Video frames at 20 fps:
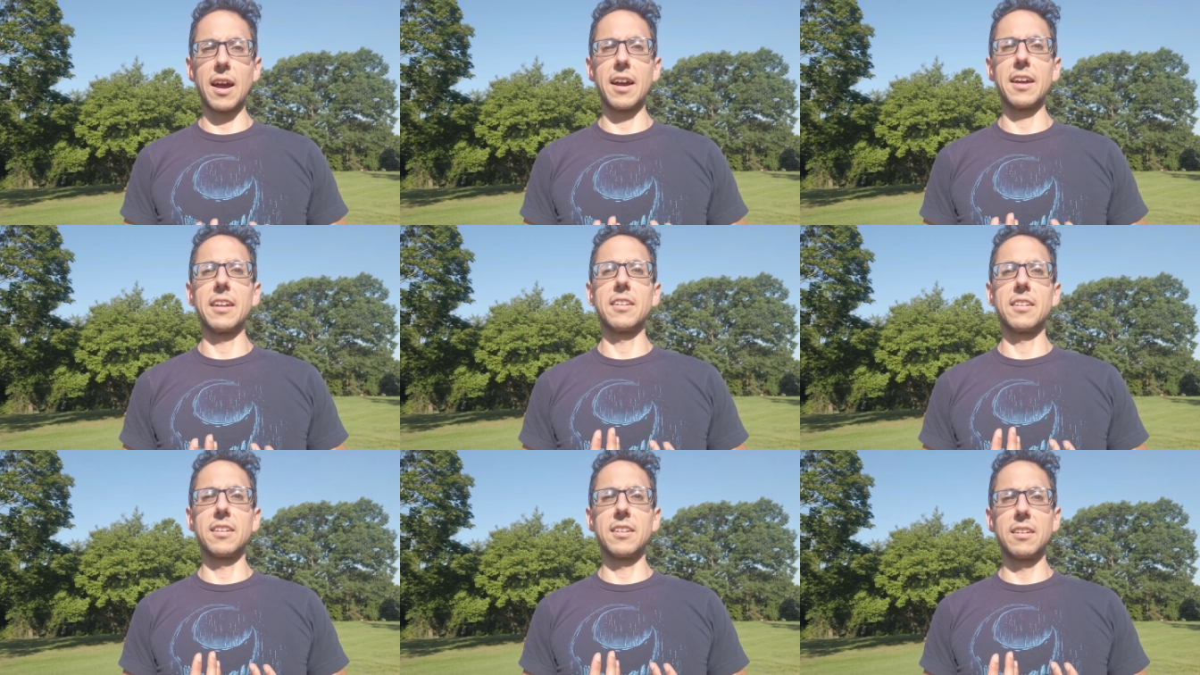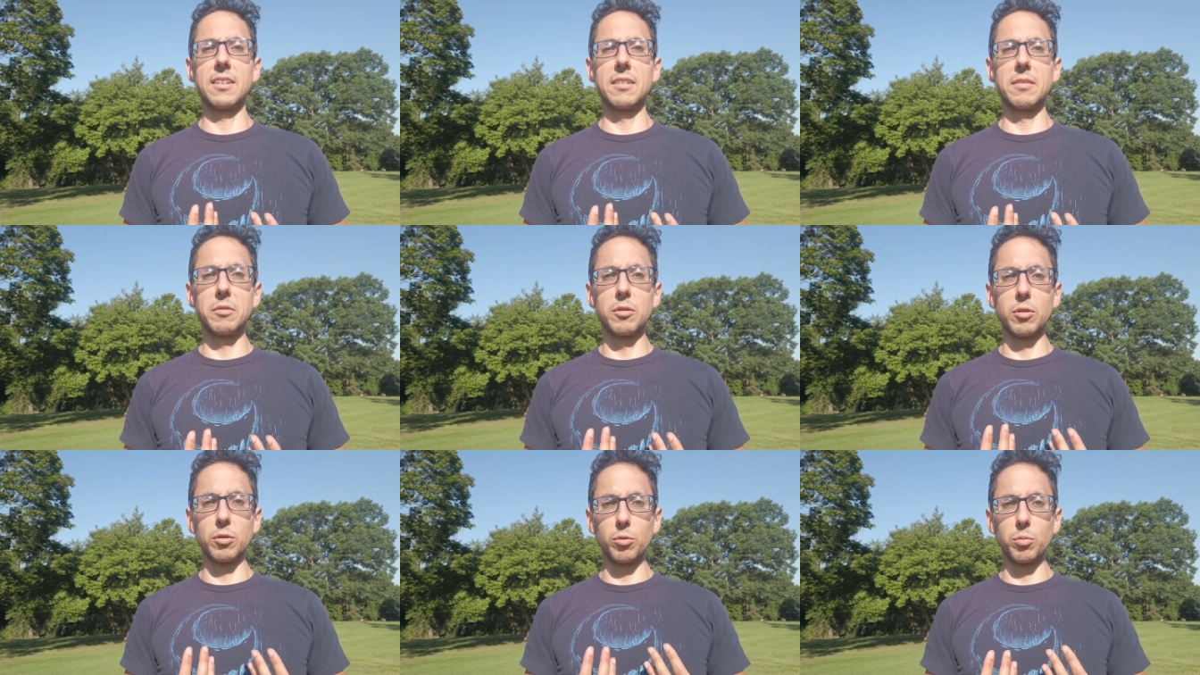I
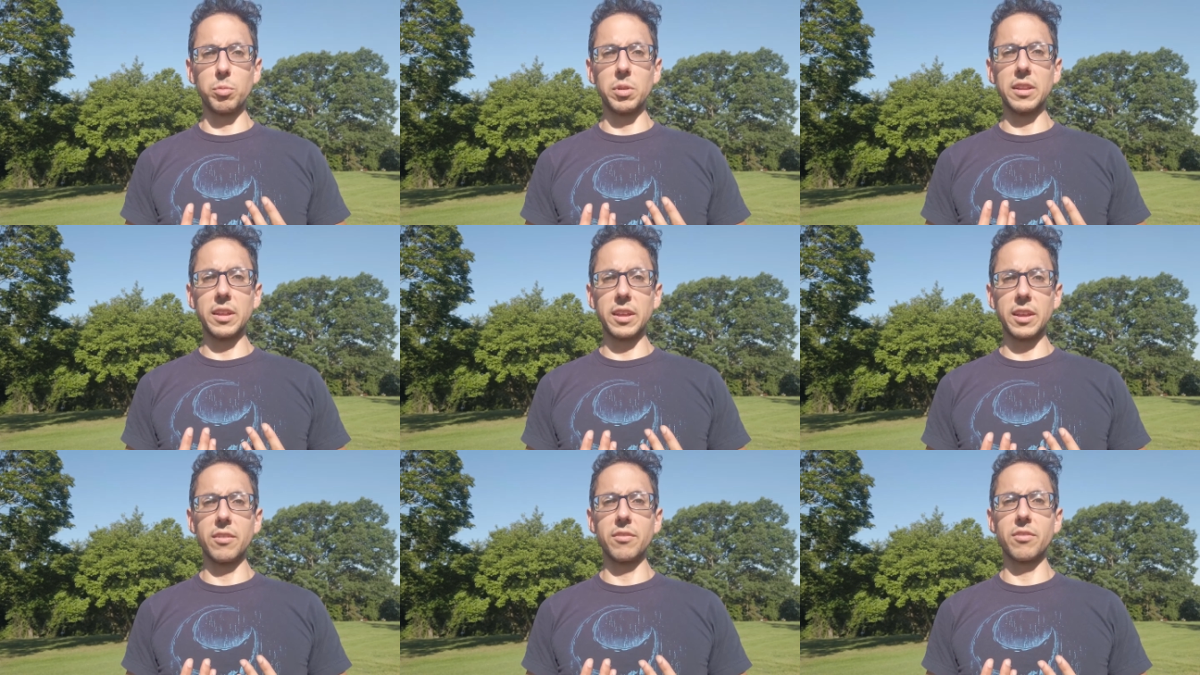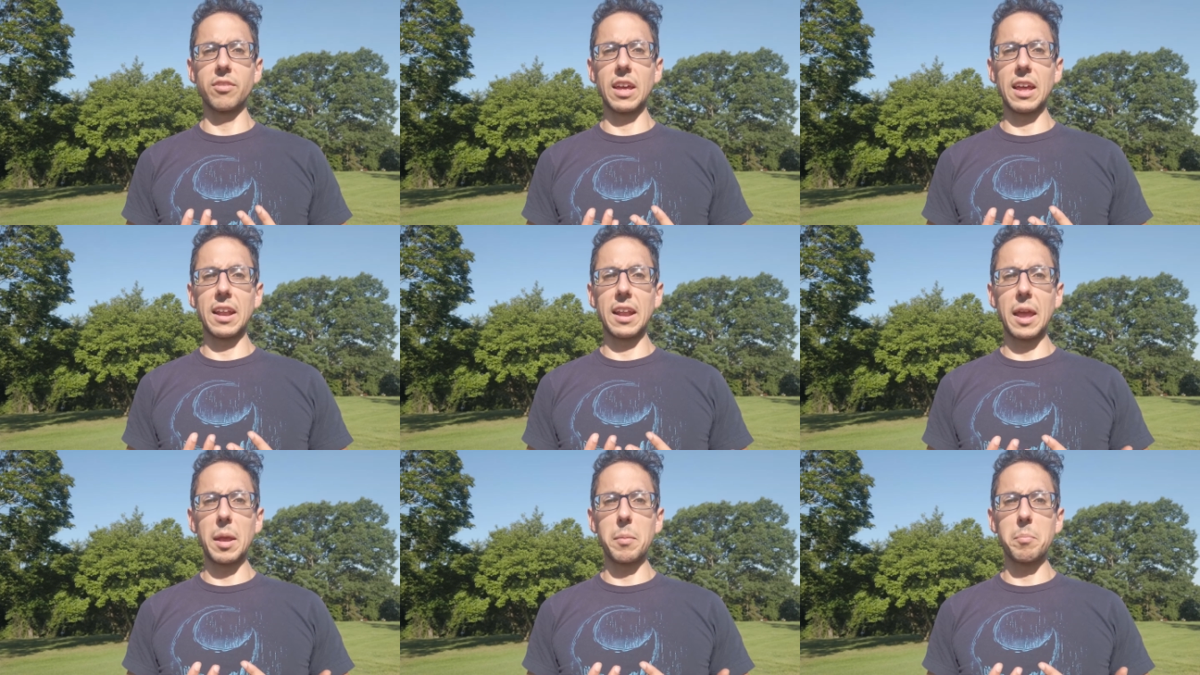do believe
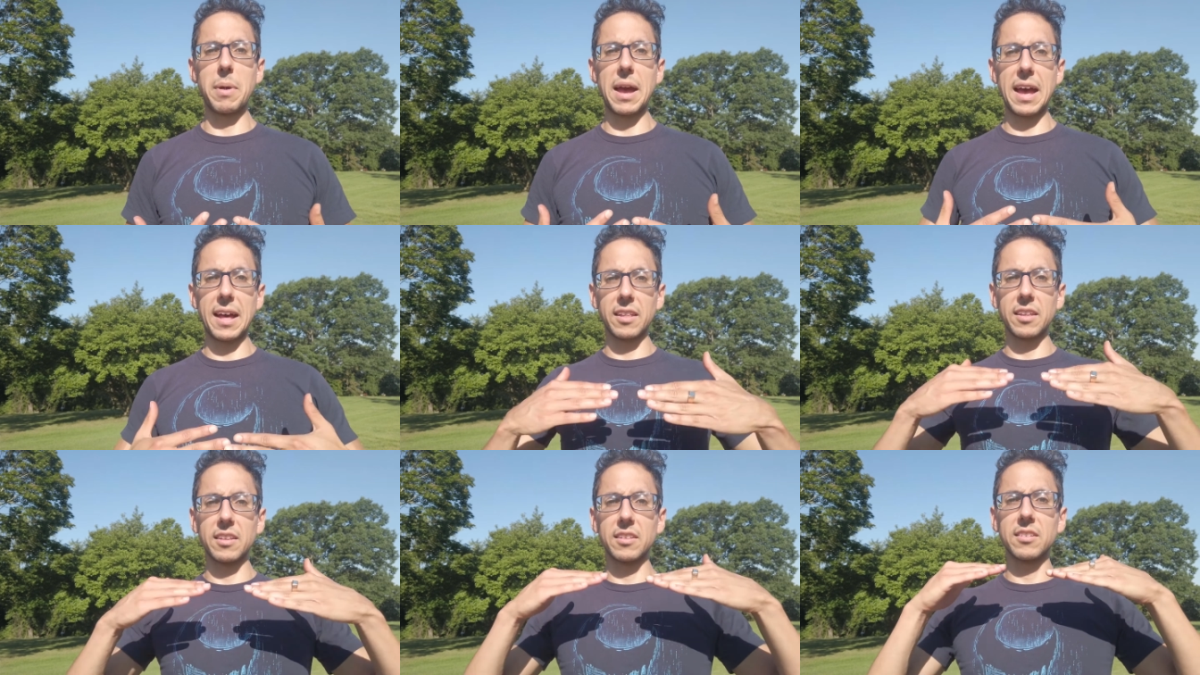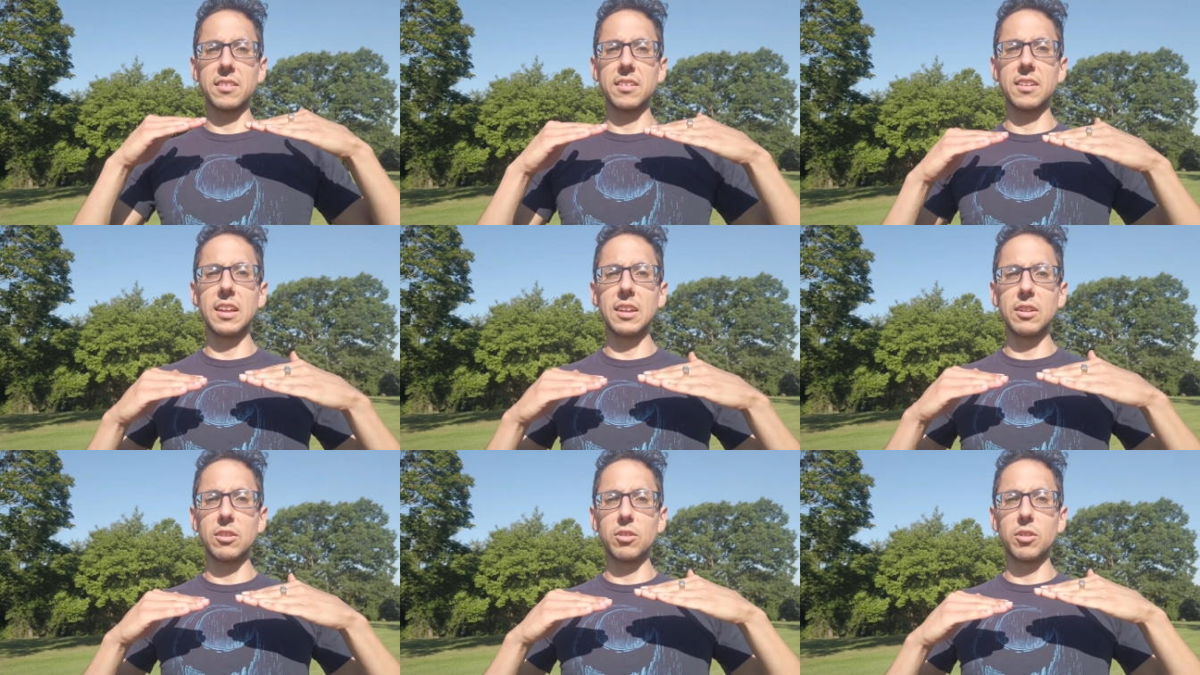that a balance
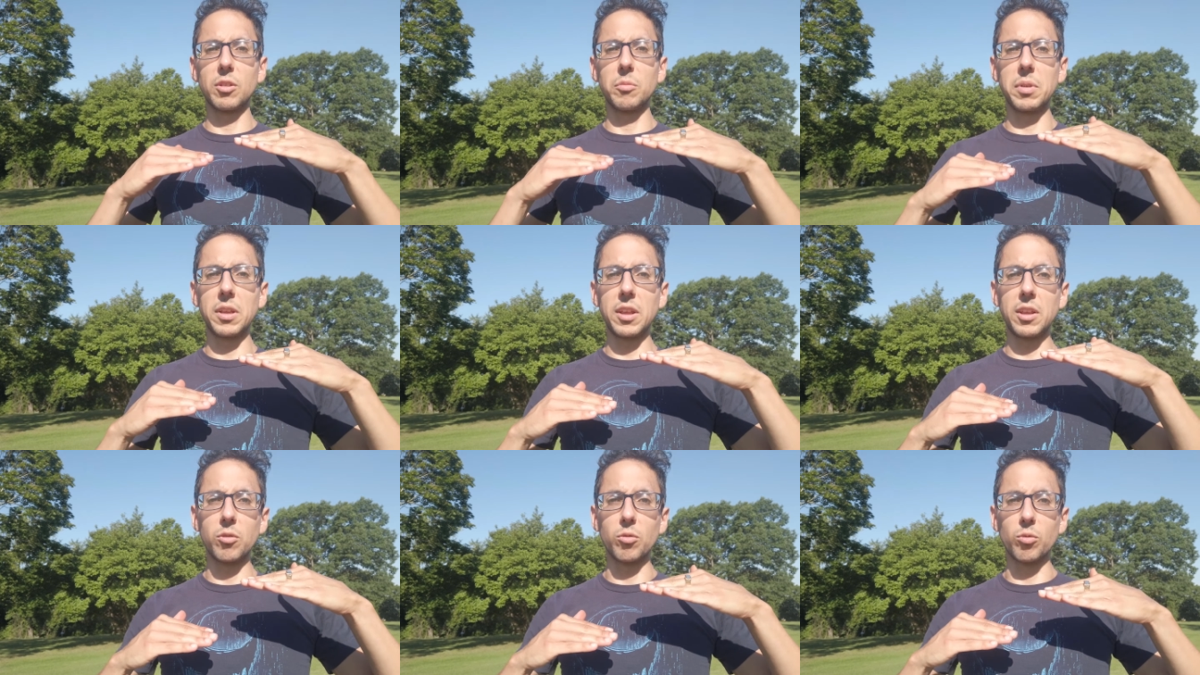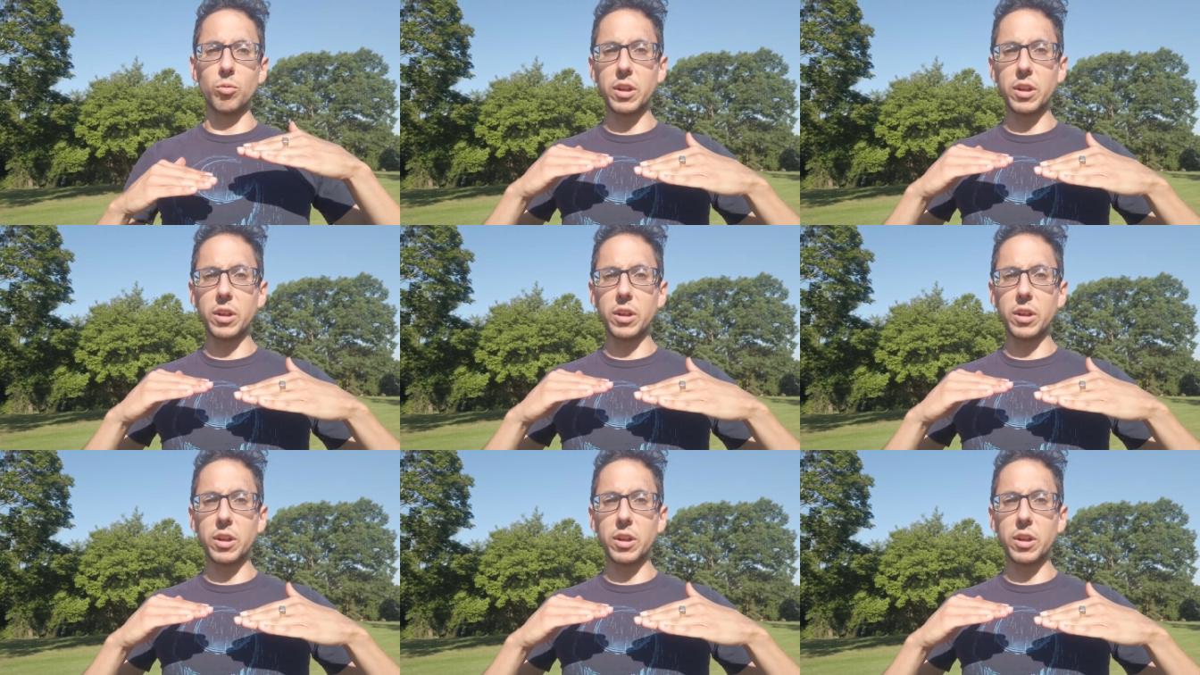needs to be